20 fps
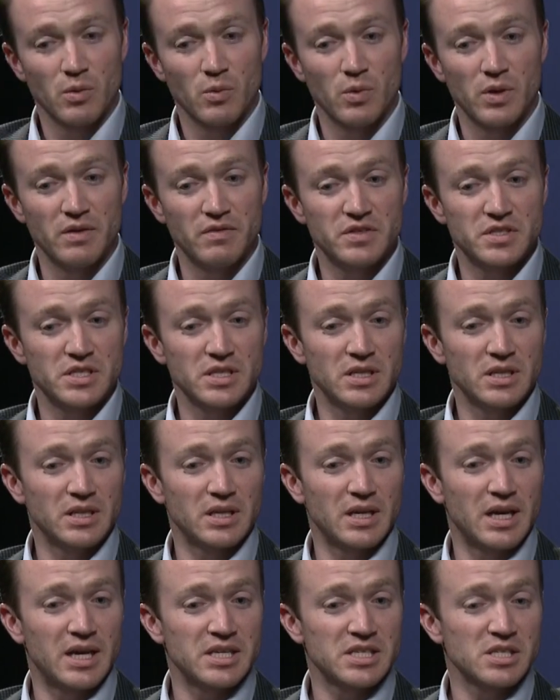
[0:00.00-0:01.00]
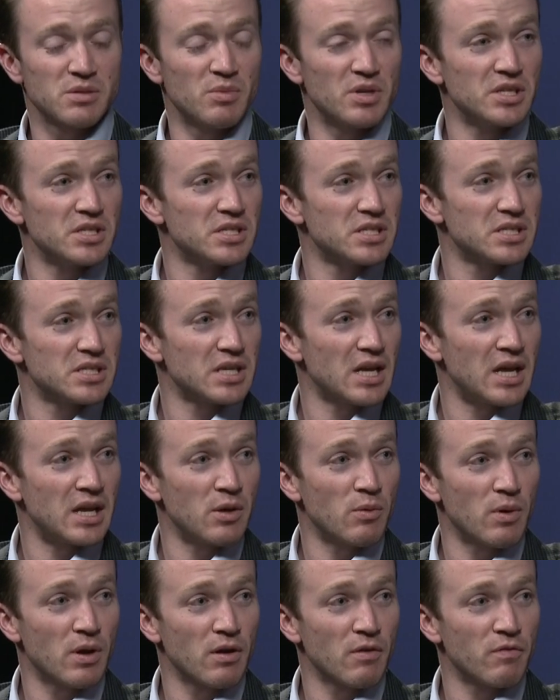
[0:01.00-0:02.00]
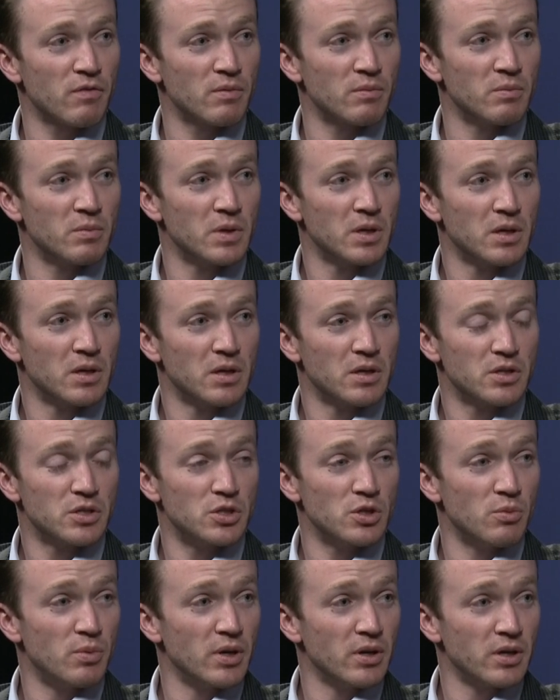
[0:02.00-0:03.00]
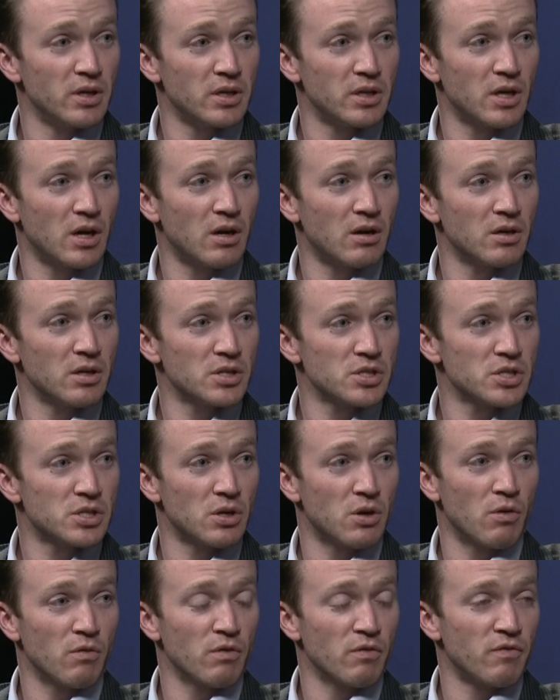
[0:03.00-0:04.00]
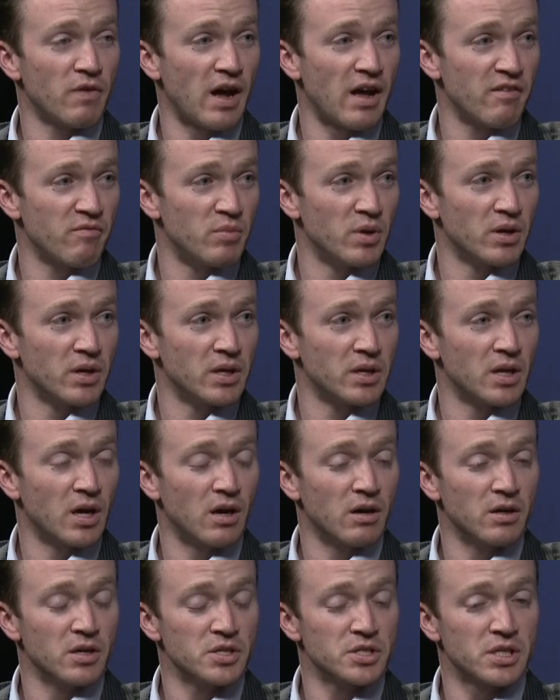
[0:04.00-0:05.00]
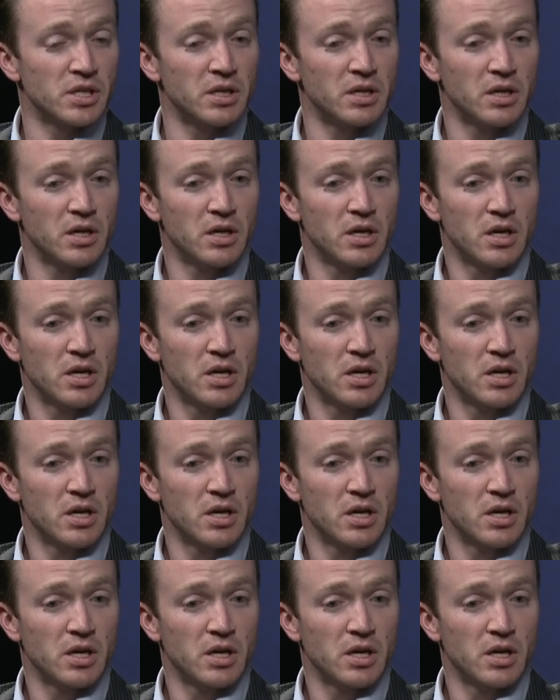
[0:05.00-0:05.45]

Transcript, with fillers: We've seen estimates anywhere from two billion dollars to over five billion dollars, and